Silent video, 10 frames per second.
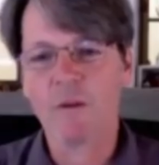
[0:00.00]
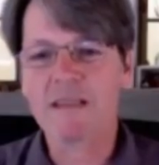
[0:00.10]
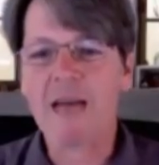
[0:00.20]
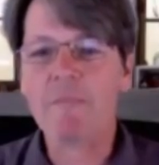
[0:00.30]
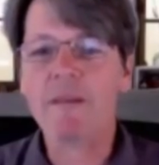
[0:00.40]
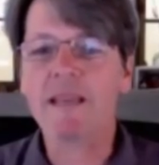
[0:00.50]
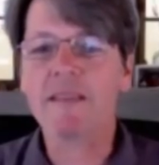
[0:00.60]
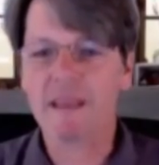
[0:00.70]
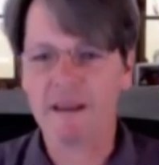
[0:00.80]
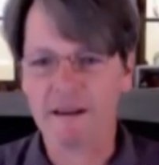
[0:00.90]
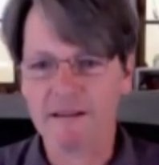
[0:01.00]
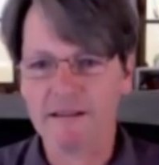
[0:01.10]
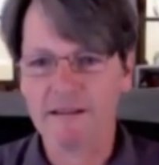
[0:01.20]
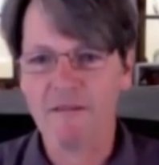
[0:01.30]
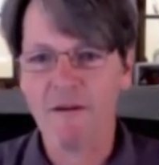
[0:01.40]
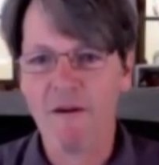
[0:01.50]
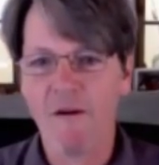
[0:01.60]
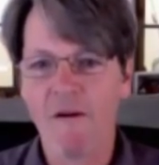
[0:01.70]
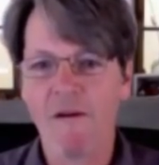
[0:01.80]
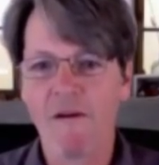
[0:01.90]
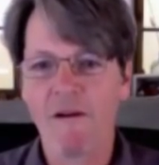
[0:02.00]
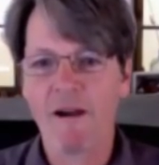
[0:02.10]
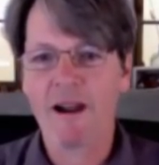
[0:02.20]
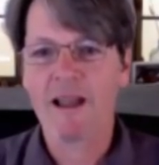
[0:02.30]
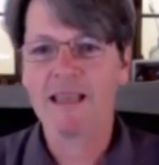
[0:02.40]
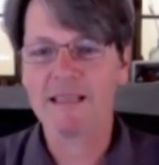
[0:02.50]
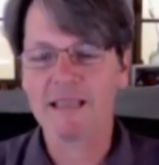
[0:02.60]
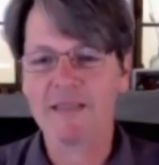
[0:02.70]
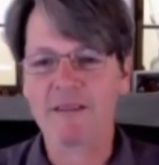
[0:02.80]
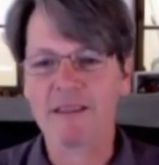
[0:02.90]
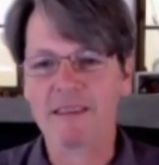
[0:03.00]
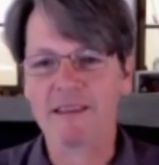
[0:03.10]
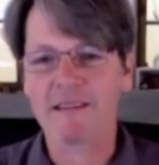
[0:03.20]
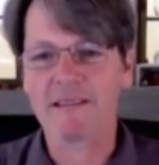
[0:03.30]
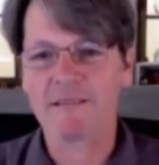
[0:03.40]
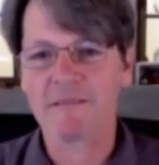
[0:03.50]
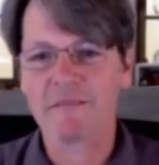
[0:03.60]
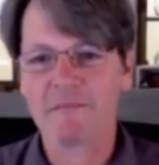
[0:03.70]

What's happening there is everything.